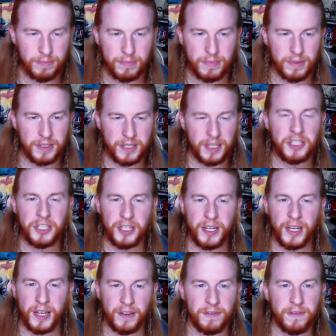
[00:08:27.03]

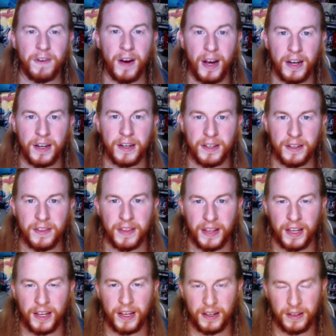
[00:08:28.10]
essentially fund
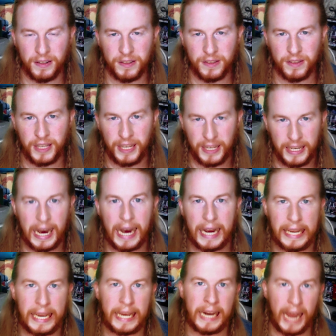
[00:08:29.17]
the
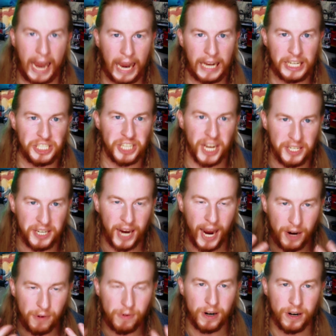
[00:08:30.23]
Gigan and Jet
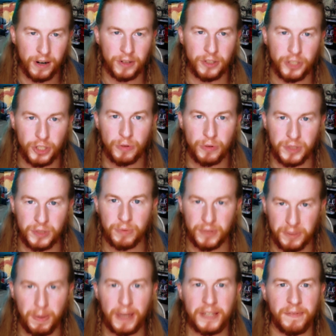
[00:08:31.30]
Jaguar suits
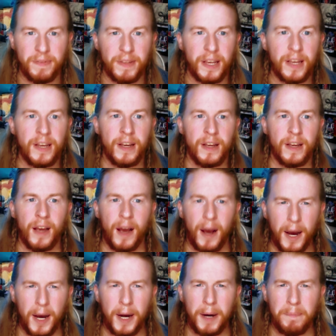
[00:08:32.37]
respectively.
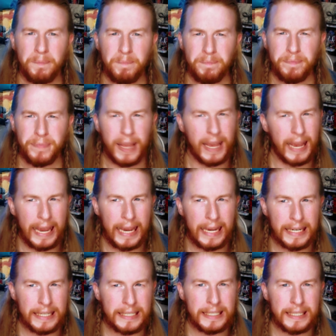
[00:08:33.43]

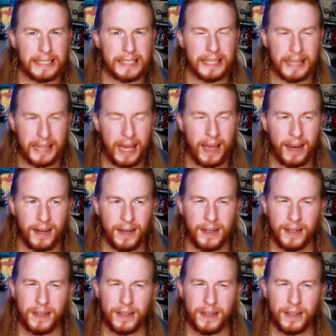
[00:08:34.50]
And then